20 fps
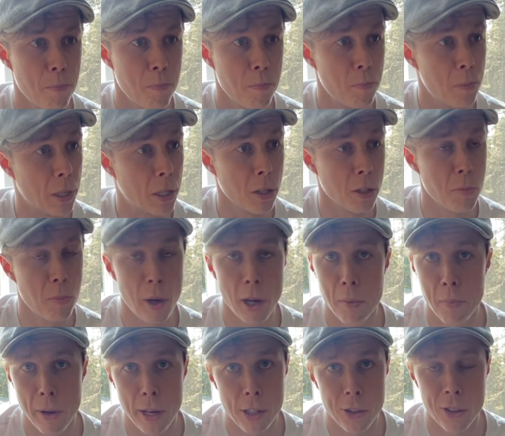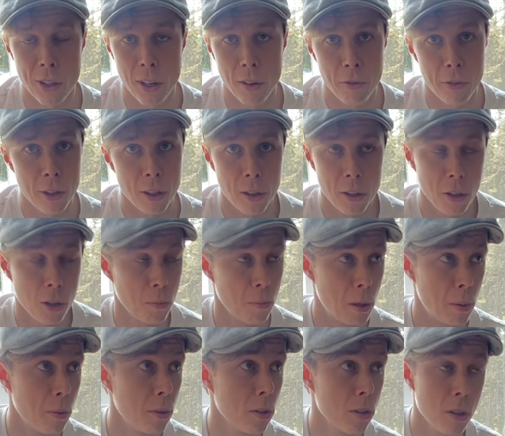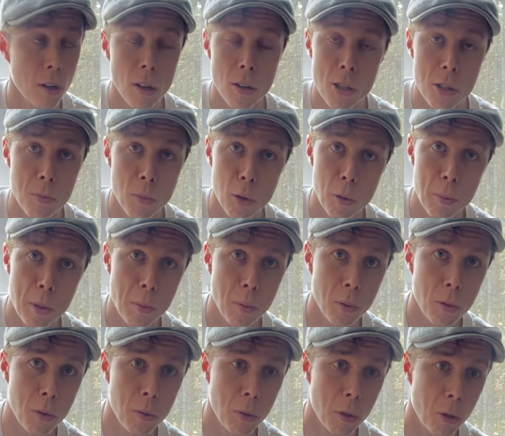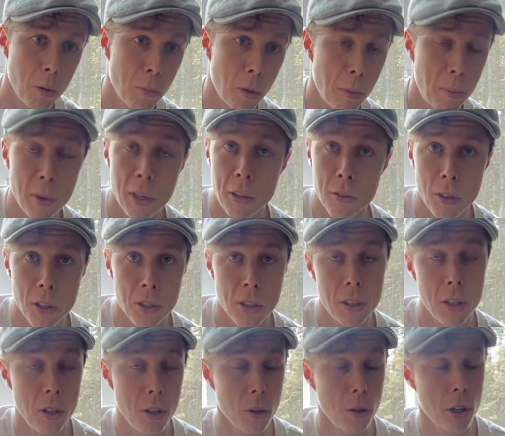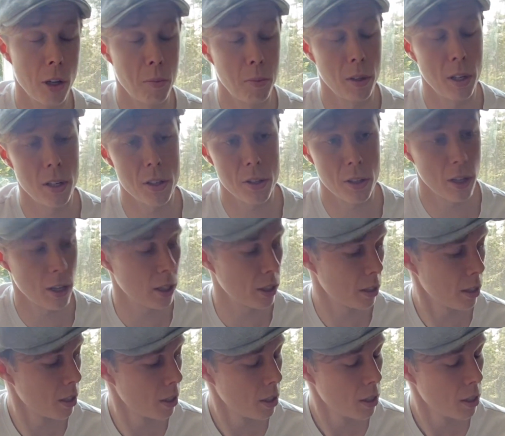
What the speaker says: because Ben mentioned it, I figured, maybe there are some more people who might be interested to know how to play the song.